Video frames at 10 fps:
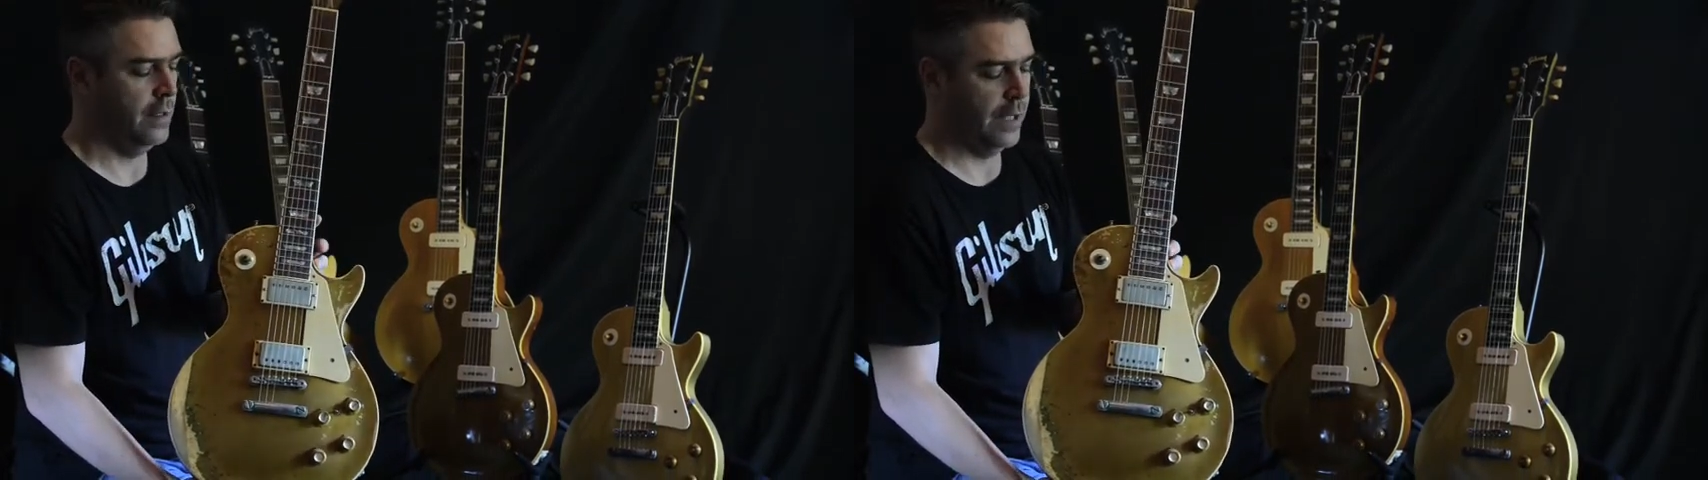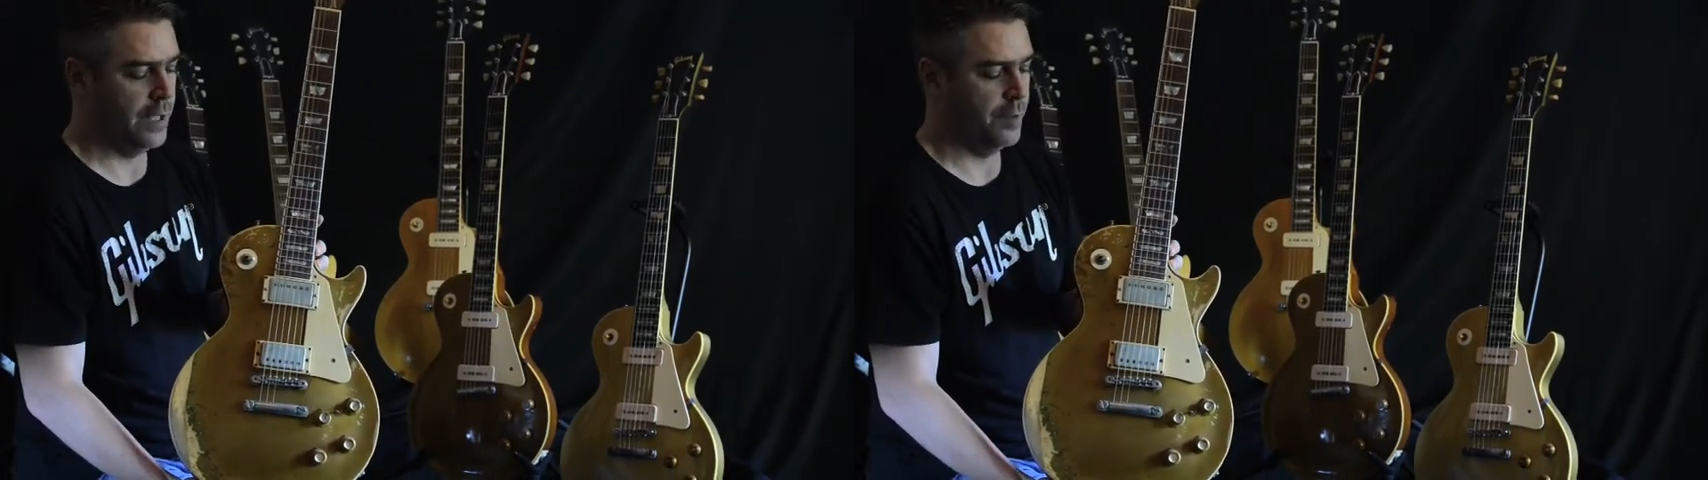
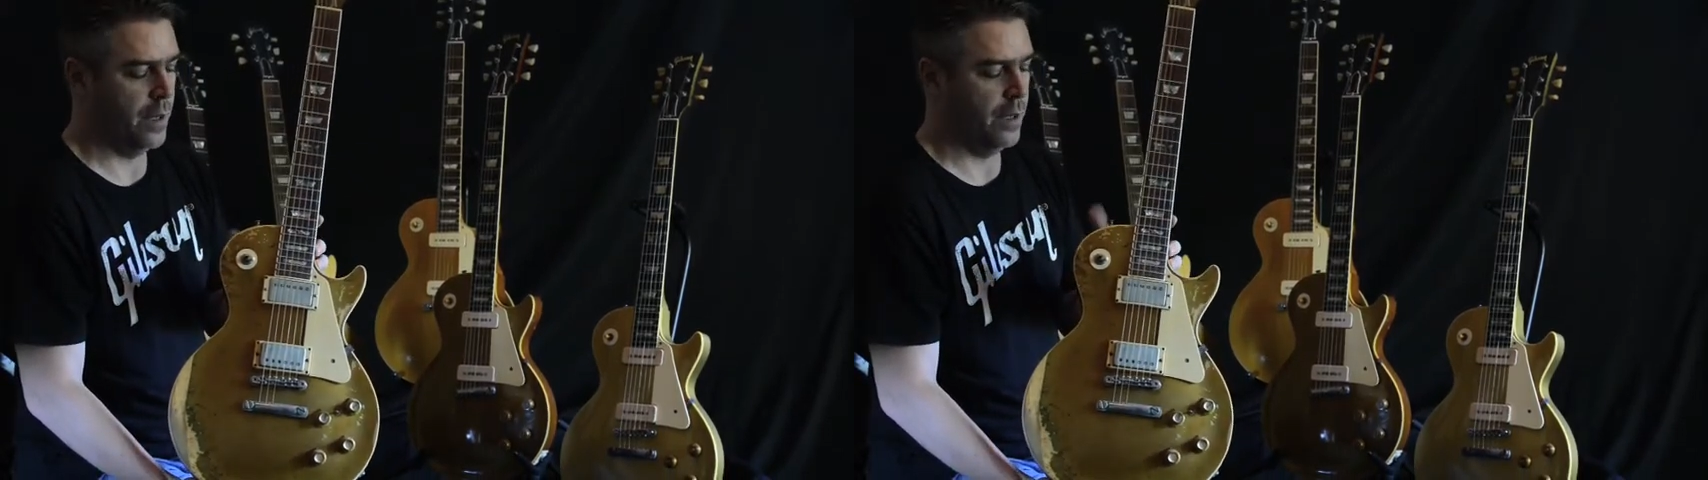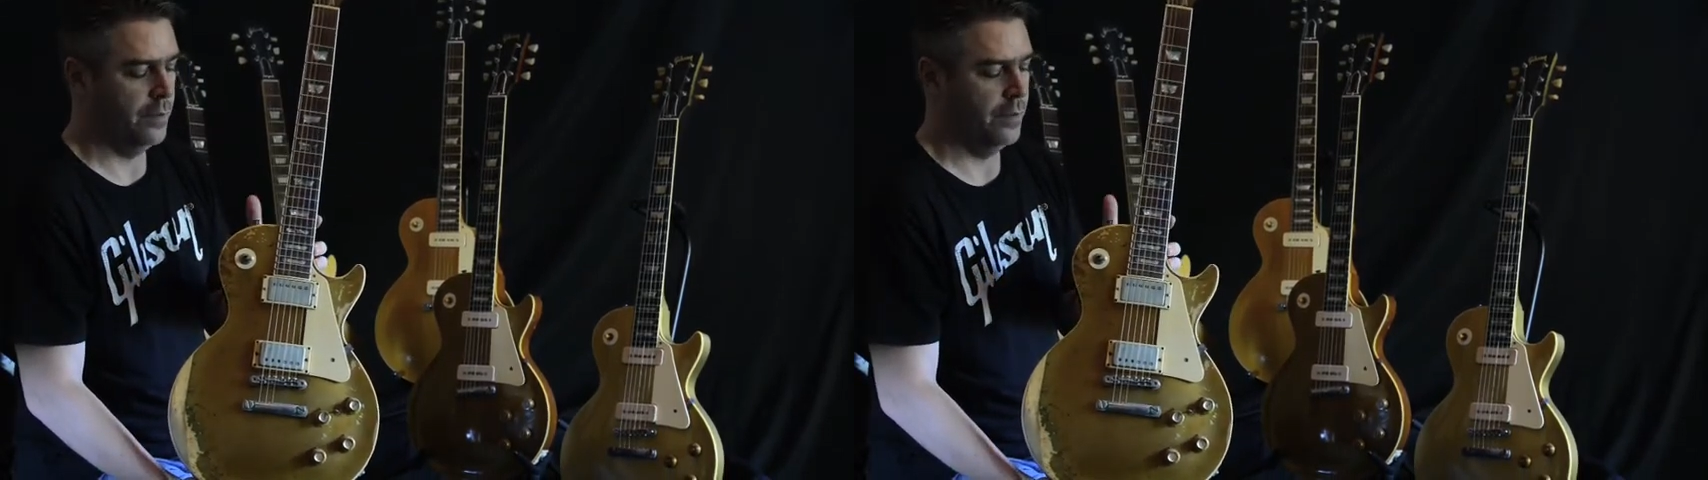Les
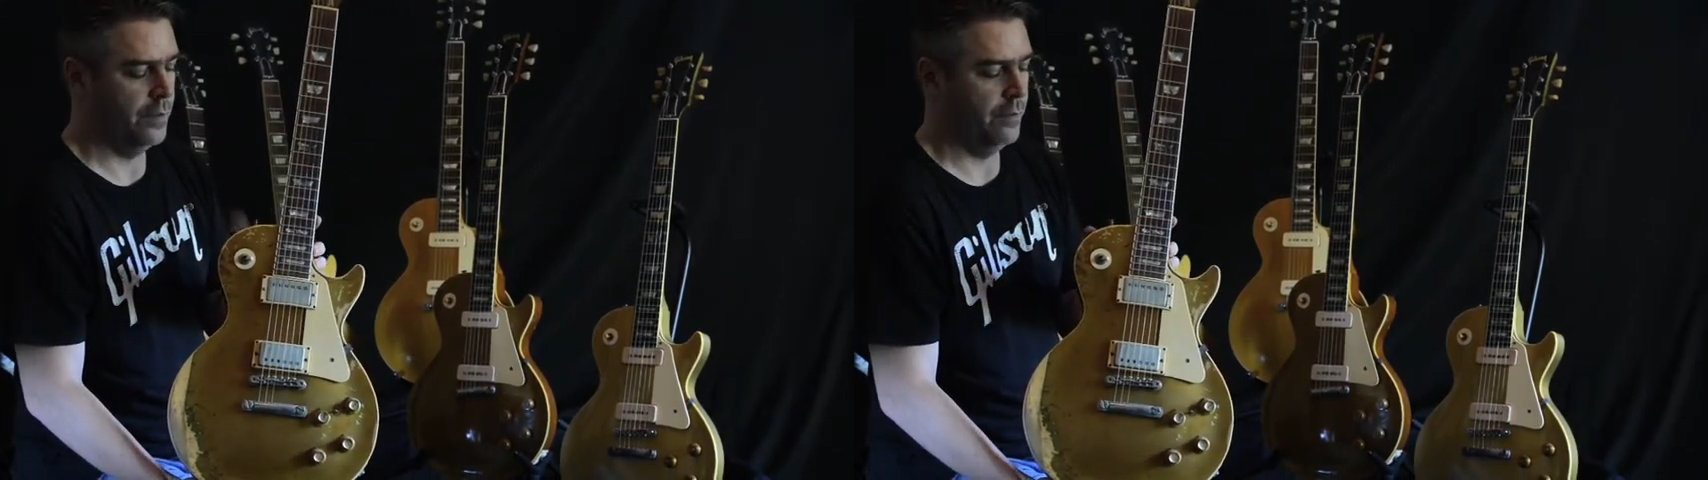Paul.